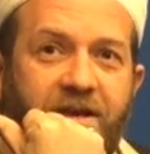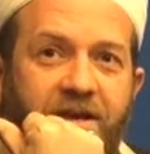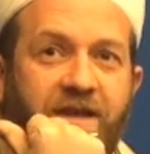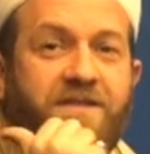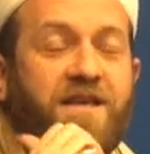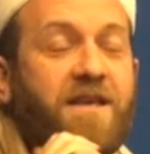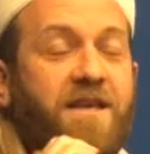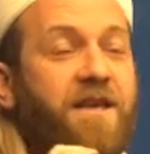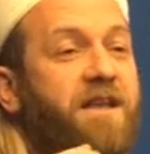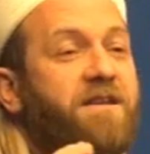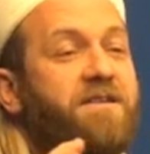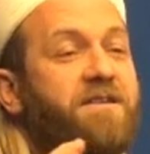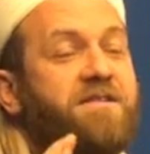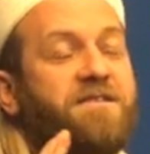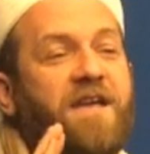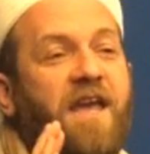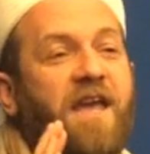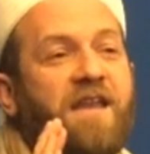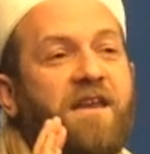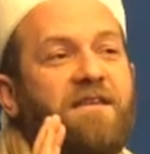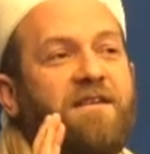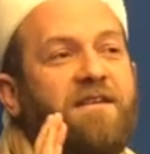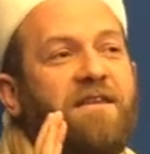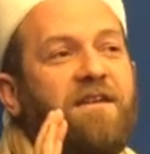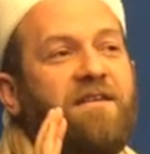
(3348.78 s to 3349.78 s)
He said, I didn't
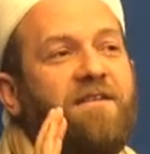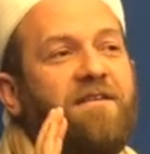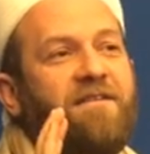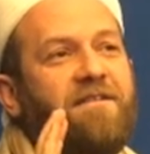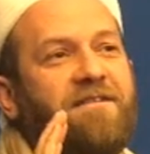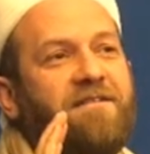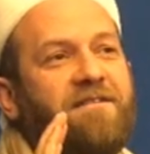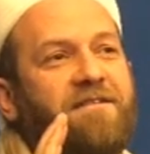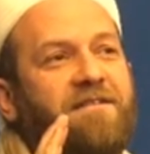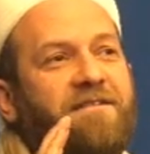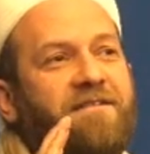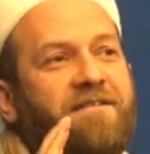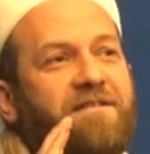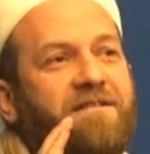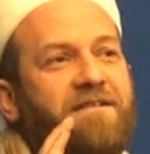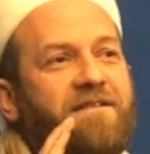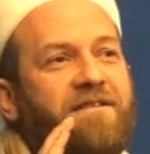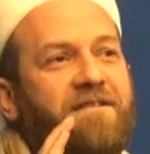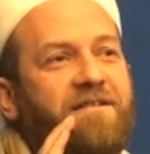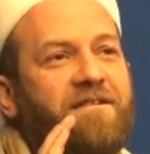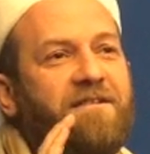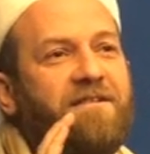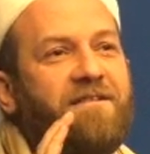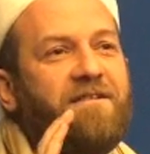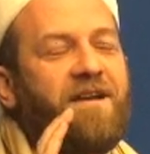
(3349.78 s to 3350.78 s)
say anything.
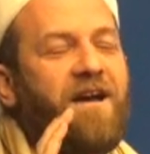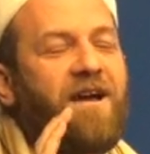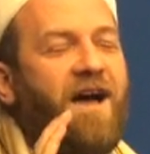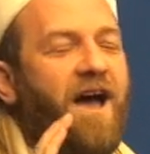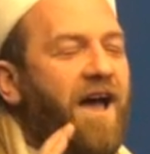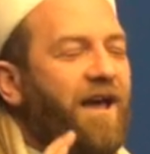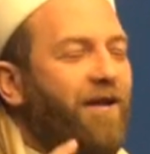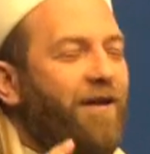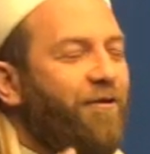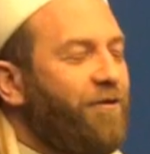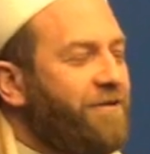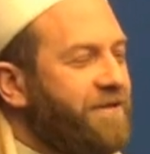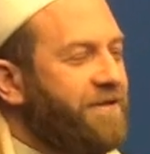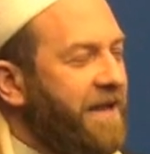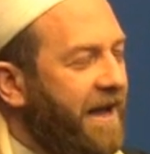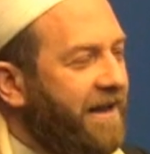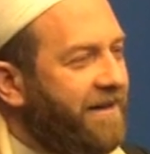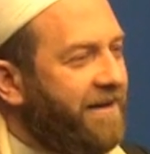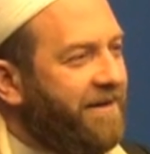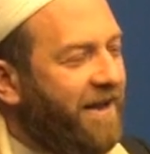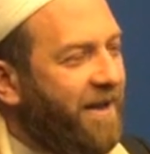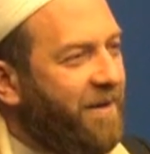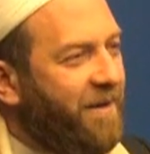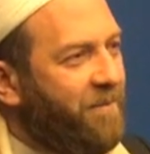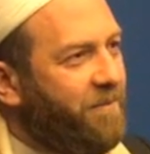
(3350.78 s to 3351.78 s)
I looked
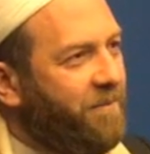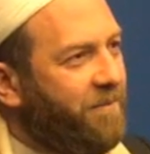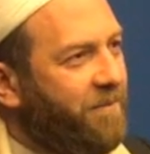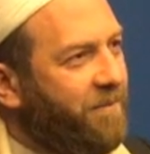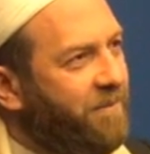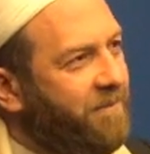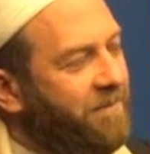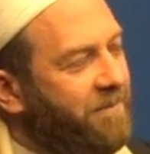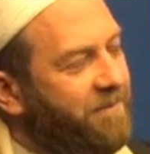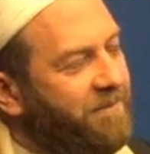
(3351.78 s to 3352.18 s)
at him.